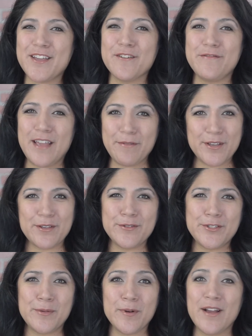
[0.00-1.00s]
your favorite
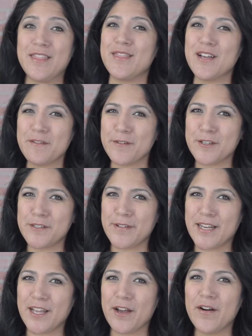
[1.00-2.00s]
YouTuber at their first
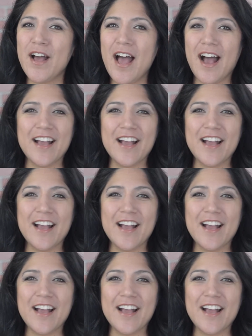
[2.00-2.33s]
video,